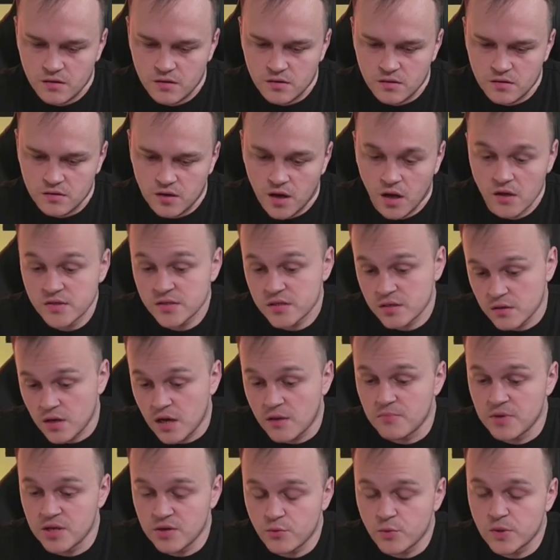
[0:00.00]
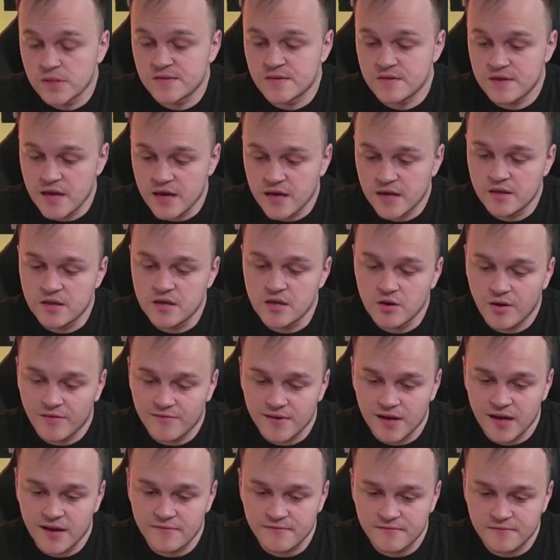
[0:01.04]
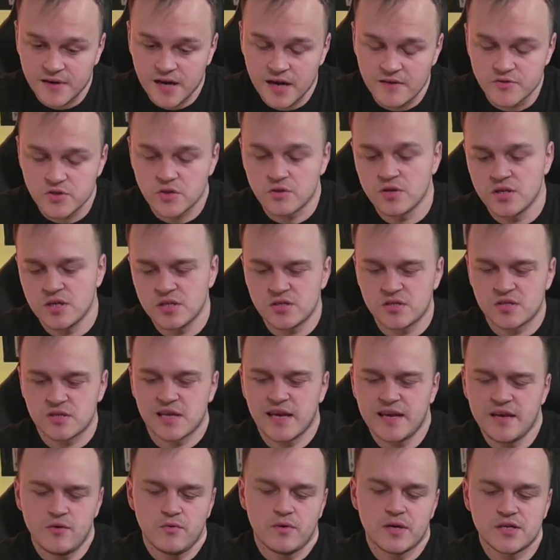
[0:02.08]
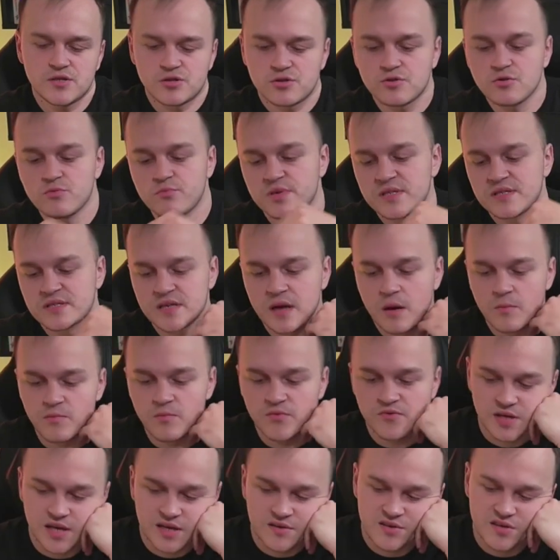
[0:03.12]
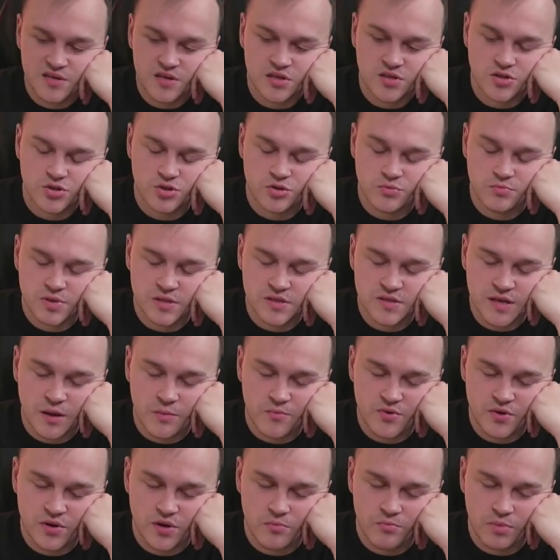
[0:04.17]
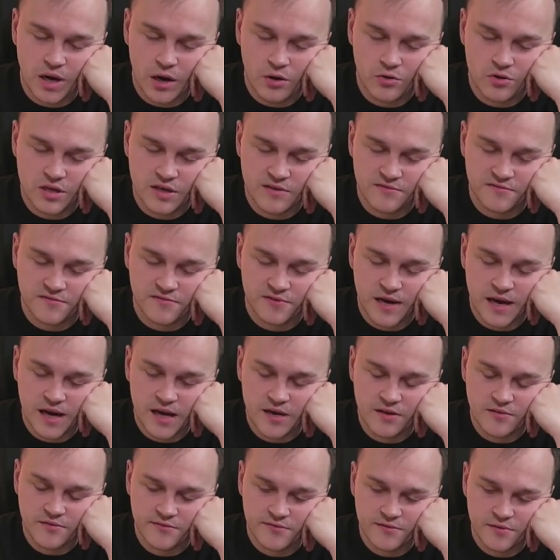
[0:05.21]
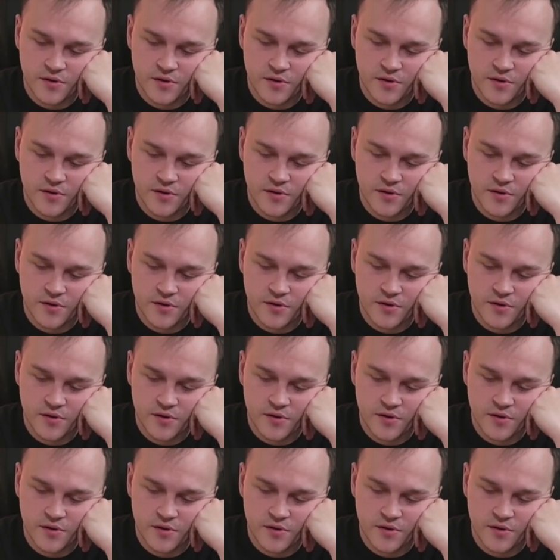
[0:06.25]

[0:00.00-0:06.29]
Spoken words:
Also, I mean, with the idea of f5. So it's anyway should be something, I think it should be something about f5.